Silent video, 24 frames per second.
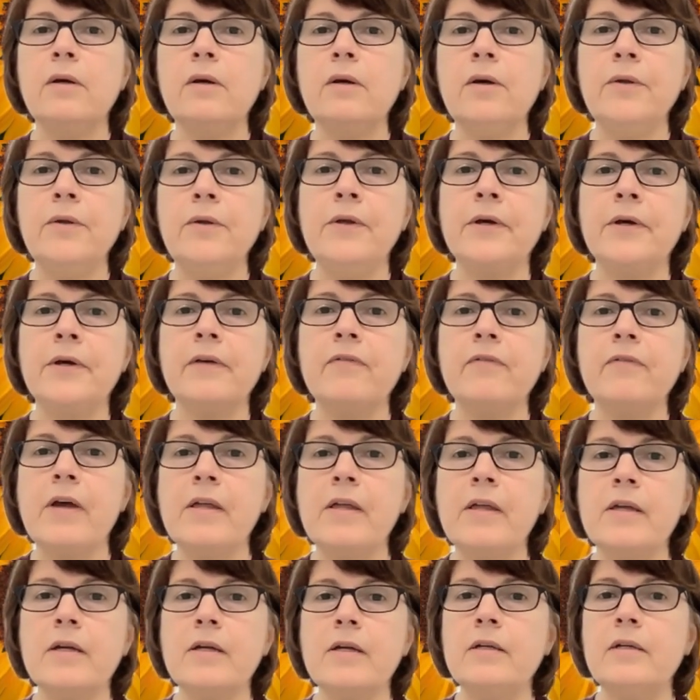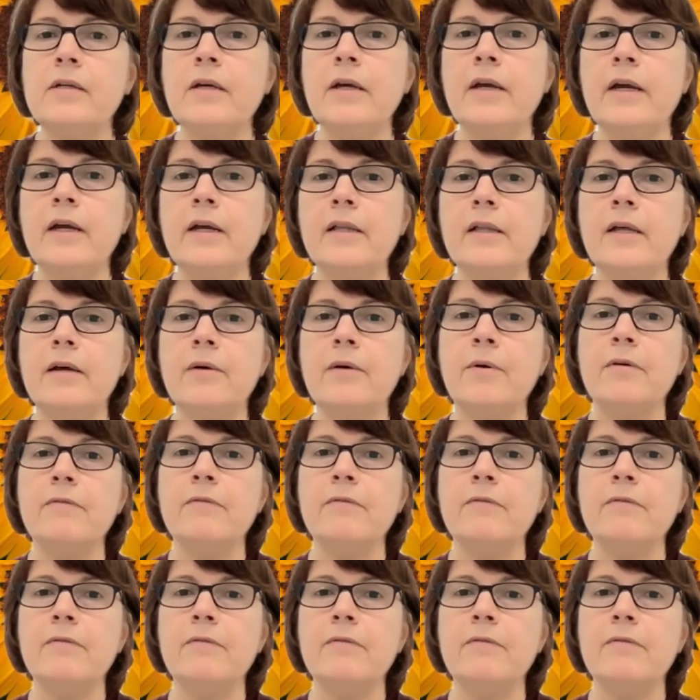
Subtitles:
oh, look, I've got like a little halo